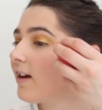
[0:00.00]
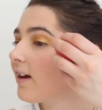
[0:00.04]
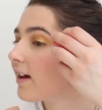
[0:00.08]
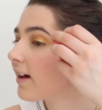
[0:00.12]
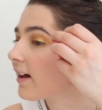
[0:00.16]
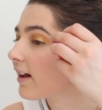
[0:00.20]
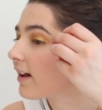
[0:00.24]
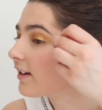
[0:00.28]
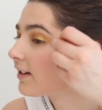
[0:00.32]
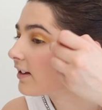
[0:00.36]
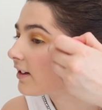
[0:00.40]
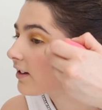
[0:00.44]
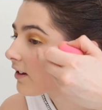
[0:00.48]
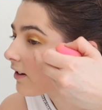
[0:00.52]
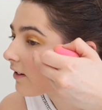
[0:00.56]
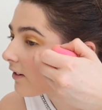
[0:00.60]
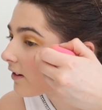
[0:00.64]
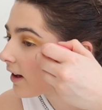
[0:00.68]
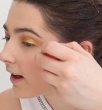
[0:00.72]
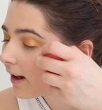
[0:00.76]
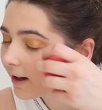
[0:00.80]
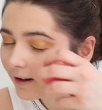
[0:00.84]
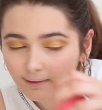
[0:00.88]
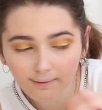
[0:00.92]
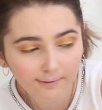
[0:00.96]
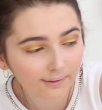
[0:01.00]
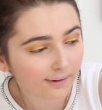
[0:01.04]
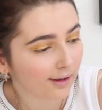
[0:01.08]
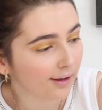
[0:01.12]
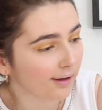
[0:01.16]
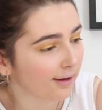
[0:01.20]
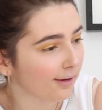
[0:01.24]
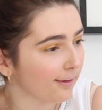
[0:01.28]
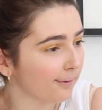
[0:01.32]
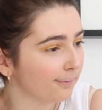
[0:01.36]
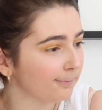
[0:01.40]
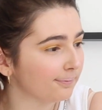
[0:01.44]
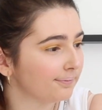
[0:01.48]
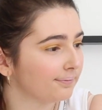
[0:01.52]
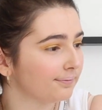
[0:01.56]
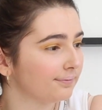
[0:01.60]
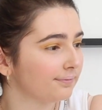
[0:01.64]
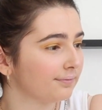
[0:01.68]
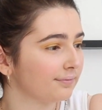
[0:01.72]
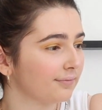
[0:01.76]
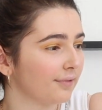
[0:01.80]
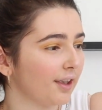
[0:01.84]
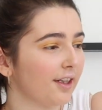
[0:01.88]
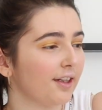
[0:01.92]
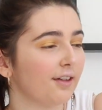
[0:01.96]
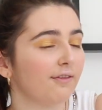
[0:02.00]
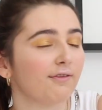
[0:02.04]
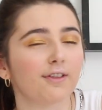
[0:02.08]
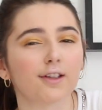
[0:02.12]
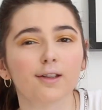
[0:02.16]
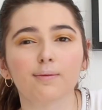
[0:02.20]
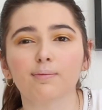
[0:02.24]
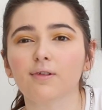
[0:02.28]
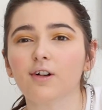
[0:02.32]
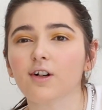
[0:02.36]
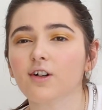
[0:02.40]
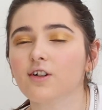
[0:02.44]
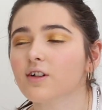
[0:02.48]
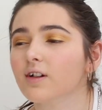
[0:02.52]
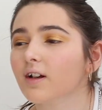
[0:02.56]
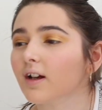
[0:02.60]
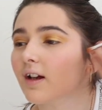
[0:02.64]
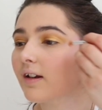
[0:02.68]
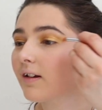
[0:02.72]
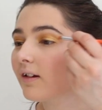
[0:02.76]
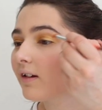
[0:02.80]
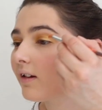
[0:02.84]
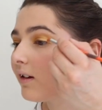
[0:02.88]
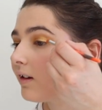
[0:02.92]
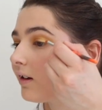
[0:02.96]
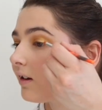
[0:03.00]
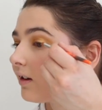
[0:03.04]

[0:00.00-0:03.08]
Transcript: I guess it's okay. I need this brush again.